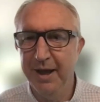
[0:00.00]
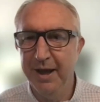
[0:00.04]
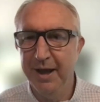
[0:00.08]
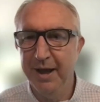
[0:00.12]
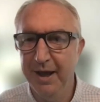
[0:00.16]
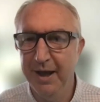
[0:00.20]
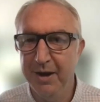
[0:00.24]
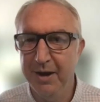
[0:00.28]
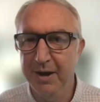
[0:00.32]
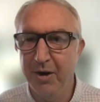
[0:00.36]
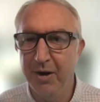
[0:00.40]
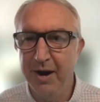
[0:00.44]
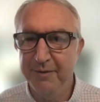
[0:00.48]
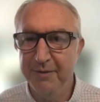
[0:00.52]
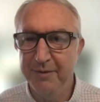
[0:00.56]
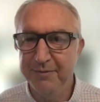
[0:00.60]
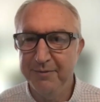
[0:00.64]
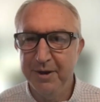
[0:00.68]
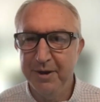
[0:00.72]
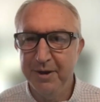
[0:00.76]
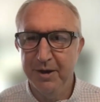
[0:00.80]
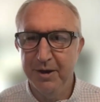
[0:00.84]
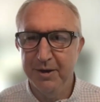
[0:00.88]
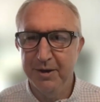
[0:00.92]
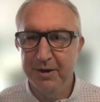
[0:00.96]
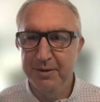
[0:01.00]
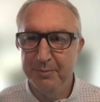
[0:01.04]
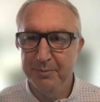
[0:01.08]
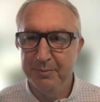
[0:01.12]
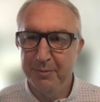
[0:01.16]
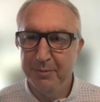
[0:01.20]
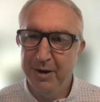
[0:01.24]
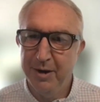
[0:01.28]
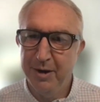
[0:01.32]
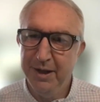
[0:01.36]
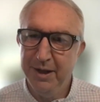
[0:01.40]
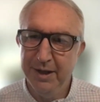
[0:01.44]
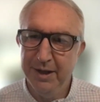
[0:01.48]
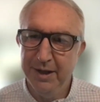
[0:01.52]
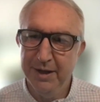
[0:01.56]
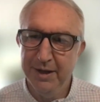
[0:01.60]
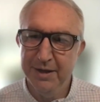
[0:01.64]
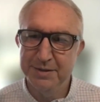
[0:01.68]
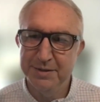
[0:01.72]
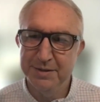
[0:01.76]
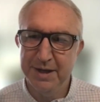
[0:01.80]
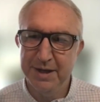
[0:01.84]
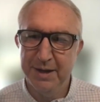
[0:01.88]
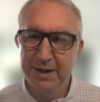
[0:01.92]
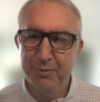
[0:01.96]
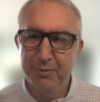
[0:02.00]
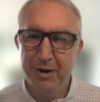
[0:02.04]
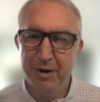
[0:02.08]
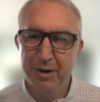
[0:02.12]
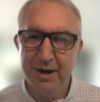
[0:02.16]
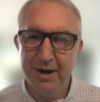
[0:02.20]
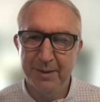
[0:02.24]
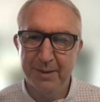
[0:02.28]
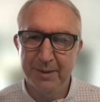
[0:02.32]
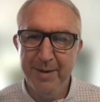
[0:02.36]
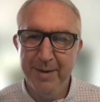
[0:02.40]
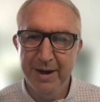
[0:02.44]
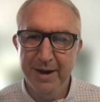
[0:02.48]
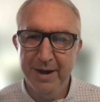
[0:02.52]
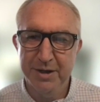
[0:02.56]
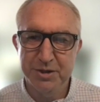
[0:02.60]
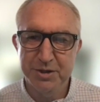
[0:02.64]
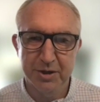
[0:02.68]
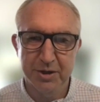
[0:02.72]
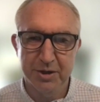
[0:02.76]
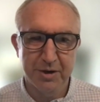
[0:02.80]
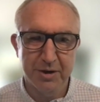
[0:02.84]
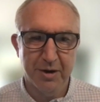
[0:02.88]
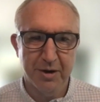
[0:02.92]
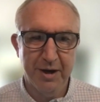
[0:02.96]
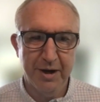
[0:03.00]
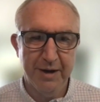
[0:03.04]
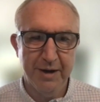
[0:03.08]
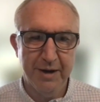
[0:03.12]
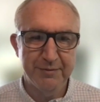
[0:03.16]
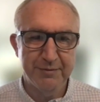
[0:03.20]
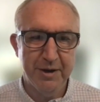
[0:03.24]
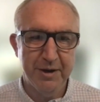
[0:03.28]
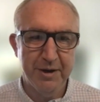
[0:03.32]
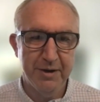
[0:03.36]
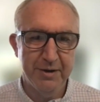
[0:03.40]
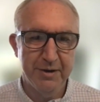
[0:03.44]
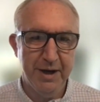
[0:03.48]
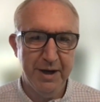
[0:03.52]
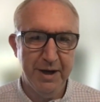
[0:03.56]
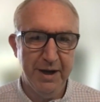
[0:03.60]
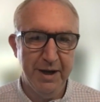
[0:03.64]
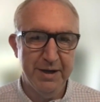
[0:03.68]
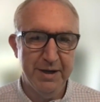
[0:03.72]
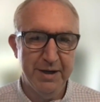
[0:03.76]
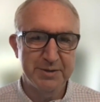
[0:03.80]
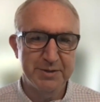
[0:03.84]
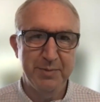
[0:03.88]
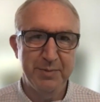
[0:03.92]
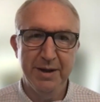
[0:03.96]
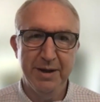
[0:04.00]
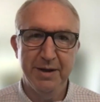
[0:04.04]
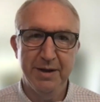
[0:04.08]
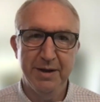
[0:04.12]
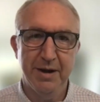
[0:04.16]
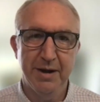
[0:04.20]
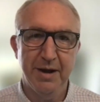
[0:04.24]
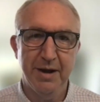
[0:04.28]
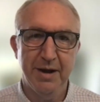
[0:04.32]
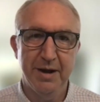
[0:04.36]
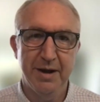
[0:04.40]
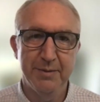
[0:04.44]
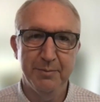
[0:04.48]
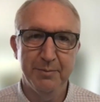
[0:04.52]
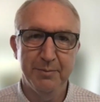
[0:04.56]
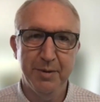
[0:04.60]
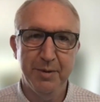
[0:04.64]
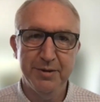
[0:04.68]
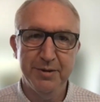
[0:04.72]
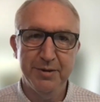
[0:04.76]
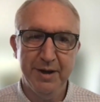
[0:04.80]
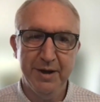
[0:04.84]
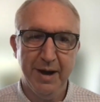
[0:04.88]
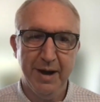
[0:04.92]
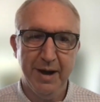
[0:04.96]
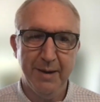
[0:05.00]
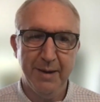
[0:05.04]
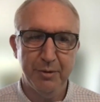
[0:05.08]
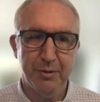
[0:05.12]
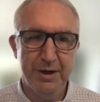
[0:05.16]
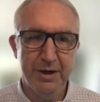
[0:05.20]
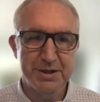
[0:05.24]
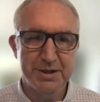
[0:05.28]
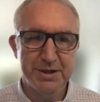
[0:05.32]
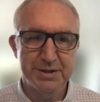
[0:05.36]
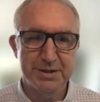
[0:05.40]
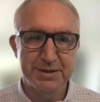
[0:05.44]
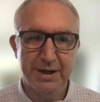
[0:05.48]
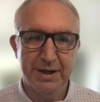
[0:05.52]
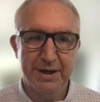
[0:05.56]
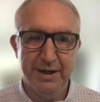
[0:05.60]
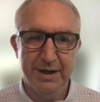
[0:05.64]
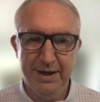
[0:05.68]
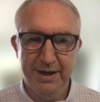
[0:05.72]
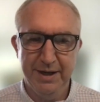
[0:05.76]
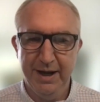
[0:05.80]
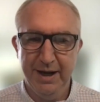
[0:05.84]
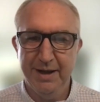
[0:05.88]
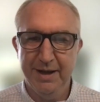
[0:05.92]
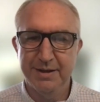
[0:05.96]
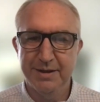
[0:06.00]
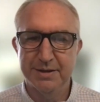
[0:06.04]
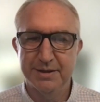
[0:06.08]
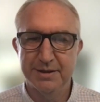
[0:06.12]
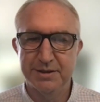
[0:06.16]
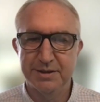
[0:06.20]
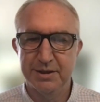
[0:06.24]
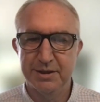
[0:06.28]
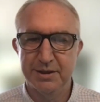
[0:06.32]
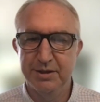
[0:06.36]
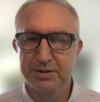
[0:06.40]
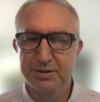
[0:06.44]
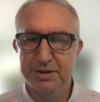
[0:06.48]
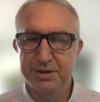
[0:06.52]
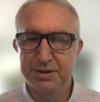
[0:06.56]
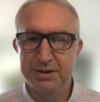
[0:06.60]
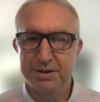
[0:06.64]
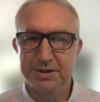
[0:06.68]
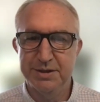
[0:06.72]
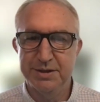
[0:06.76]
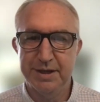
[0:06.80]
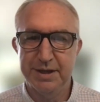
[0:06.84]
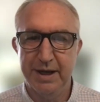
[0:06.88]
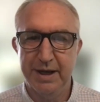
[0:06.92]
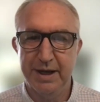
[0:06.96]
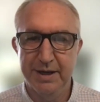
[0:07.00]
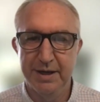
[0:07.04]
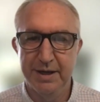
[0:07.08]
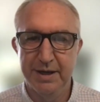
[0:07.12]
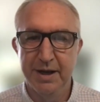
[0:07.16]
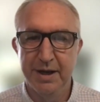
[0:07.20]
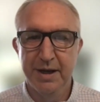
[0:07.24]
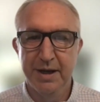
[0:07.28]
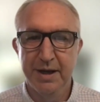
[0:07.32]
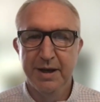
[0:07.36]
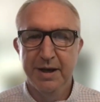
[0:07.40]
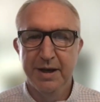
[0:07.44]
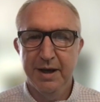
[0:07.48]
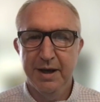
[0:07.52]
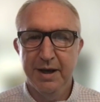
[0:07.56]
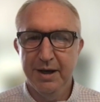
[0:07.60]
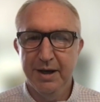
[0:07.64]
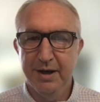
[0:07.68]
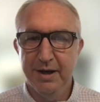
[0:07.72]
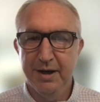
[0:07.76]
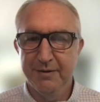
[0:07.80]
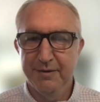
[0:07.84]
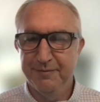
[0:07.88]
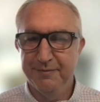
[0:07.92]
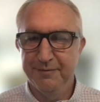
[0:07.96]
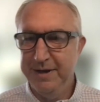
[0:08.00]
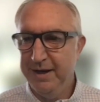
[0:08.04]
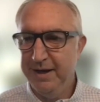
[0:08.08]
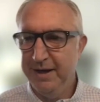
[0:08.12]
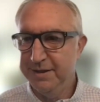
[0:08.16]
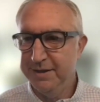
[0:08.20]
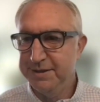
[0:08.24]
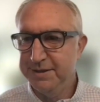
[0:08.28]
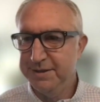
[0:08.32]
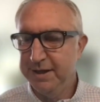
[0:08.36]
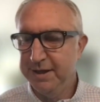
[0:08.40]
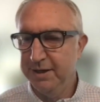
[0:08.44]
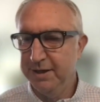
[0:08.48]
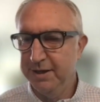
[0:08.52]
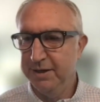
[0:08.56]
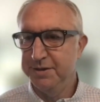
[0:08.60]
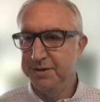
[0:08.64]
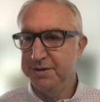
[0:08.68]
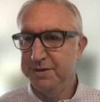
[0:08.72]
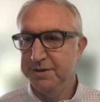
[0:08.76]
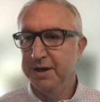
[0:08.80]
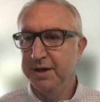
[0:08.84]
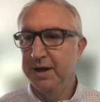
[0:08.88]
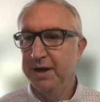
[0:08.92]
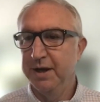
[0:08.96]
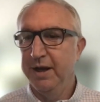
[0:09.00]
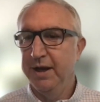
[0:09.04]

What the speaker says: at RF Code. Marty is a product manager at RF Code and has been on both the operation side and the solution side of data centers.